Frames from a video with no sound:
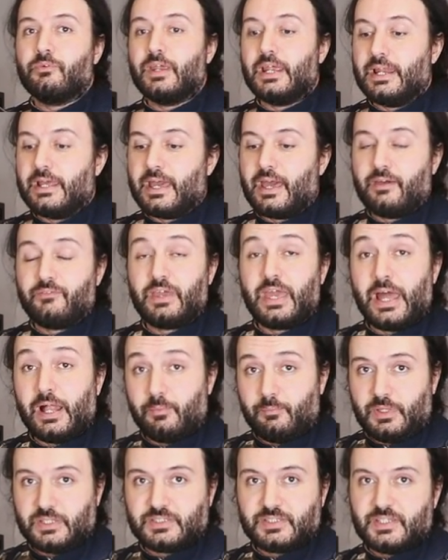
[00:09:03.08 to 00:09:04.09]
really heavy
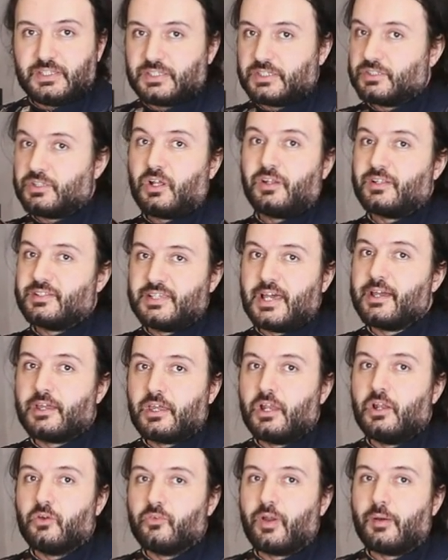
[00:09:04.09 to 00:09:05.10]
helmets. This is not a ten
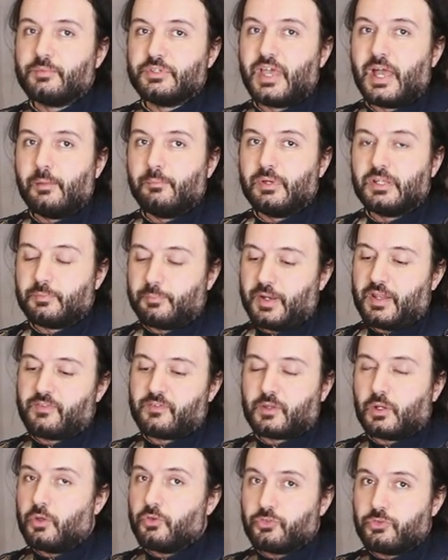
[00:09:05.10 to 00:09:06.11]
kilograms helmet, but it's
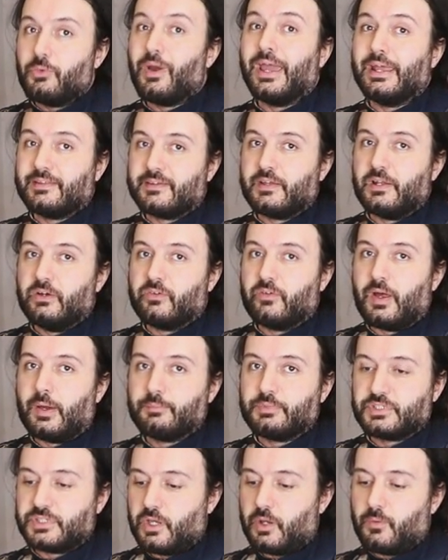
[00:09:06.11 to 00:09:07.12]
close to eight
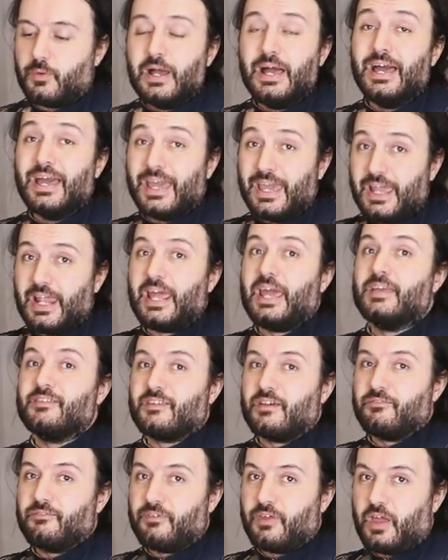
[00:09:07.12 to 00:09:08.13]
kilograms, so it is
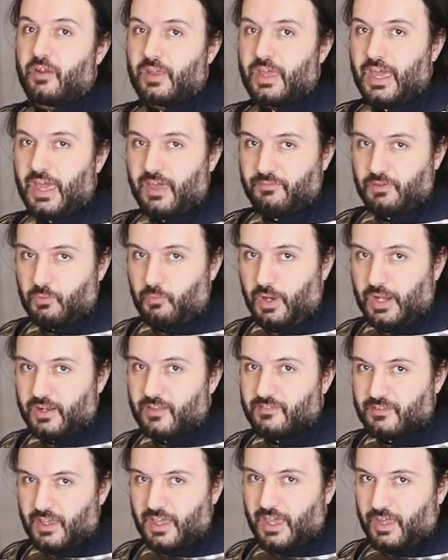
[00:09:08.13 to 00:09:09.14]
a very heavy one.
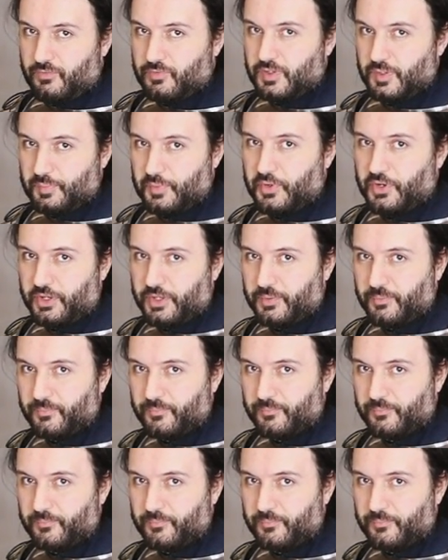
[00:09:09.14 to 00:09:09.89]
It's a hefty boy.